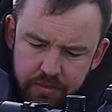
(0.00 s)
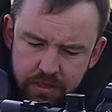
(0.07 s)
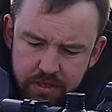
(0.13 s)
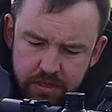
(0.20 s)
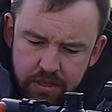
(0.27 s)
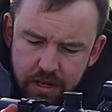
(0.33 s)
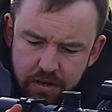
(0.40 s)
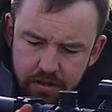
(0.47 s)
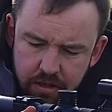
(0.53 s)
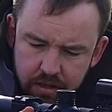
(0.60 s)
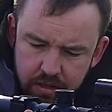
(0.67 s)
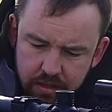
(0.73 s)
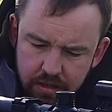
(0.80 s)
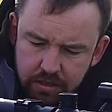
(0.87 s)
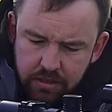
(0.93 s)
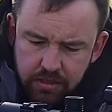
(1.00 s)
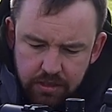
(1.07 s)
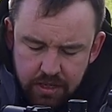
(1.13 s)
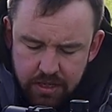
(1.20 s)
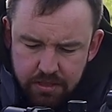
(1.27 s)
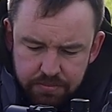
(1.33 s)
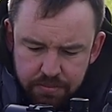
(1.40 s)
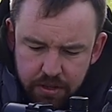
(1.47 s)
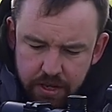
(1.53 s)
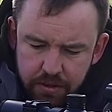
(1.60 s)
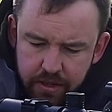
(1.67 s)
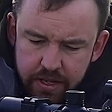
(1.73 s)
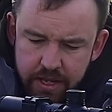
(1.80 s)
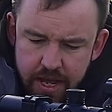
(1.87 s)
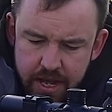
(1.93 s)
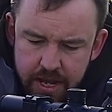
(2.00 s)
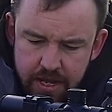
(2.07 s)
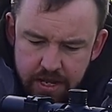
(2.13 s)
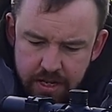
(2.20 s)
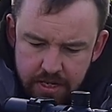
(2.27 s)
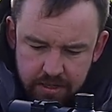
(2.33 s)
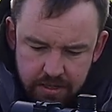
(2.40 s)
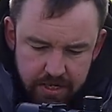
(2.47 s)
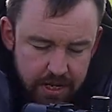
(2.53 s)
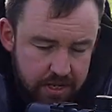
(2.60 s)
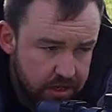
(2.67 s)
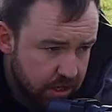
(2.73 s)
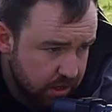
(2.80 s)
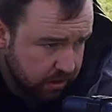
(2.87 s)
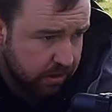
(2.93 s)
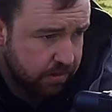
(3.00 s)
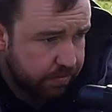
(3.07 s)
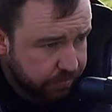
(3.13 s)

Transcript: So, let's put that on there, let's catch on.